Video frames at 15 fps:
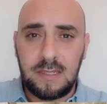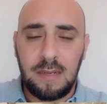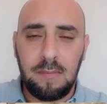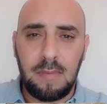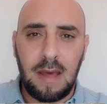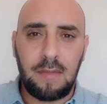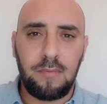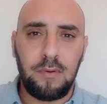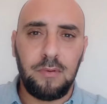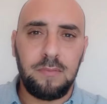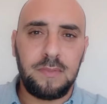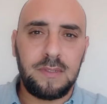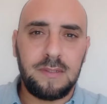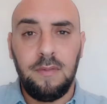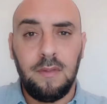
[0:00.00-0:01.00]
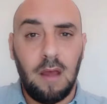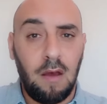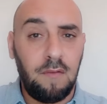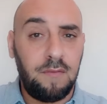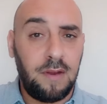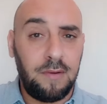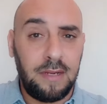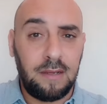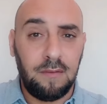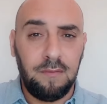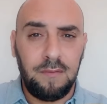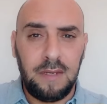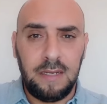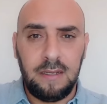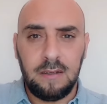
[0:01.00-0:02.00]
in bathrooms. Not very
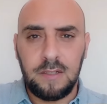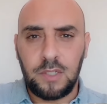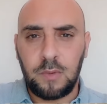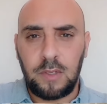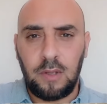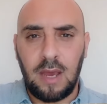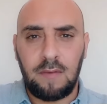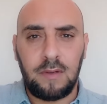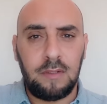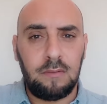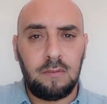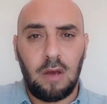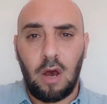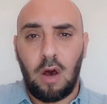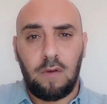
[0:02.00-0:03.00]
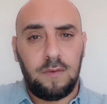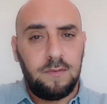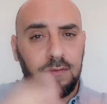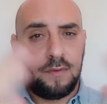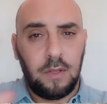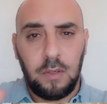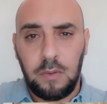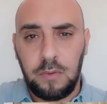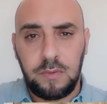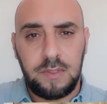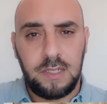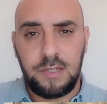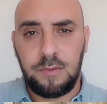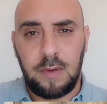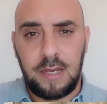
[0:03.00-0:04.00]
convenient when you have an overflow
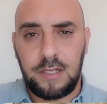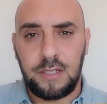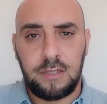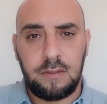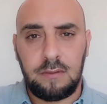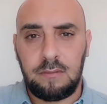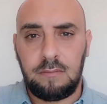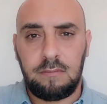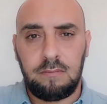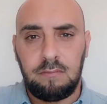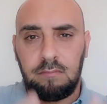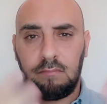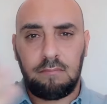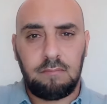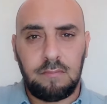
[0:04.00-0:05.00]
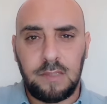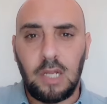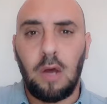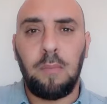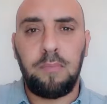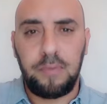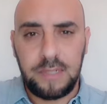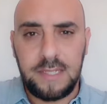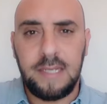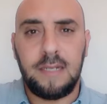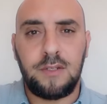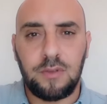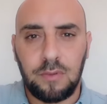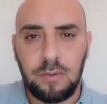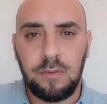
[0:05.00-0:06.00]
situation. Not pretty
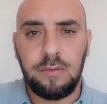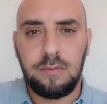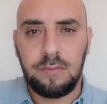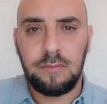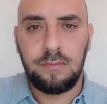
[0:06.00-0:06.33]
at all.